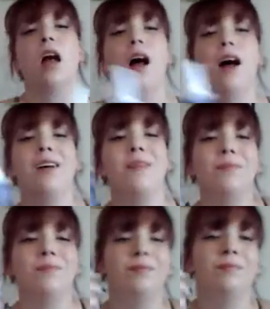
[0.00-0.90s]

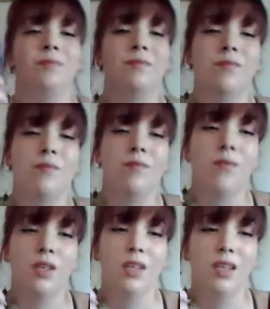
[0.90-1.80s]
And
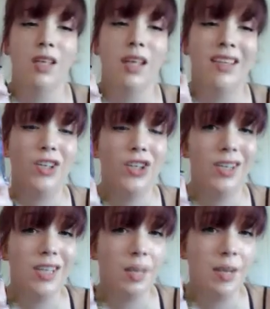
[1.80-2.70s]
the good
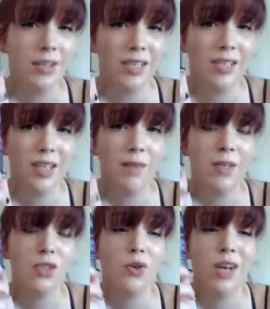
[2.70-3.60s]
thing about this stuff
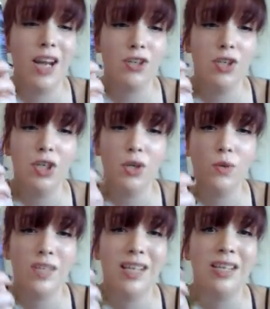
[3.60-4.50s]
is you can actually use
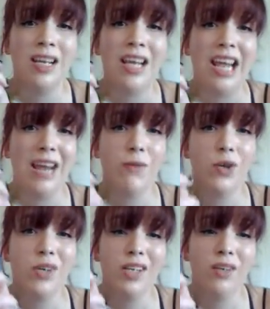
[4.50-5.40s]
it if you're
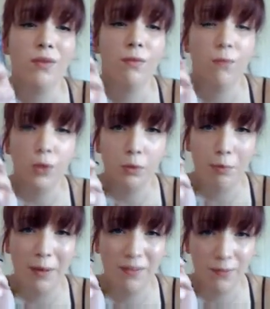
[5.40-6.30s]
in full
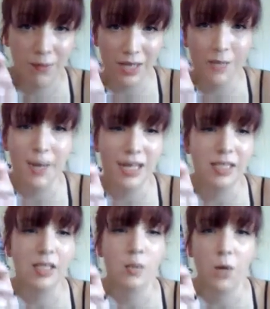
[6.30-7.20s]
face paint
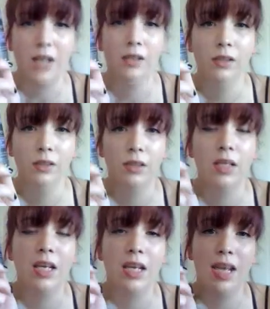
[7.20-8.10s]
as well.
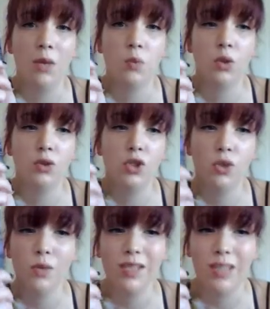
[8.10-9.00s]
It will
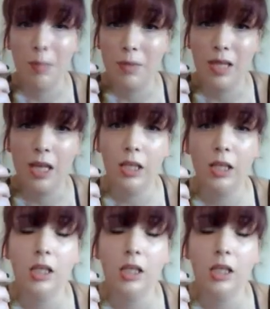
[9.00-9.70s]
do the same thing.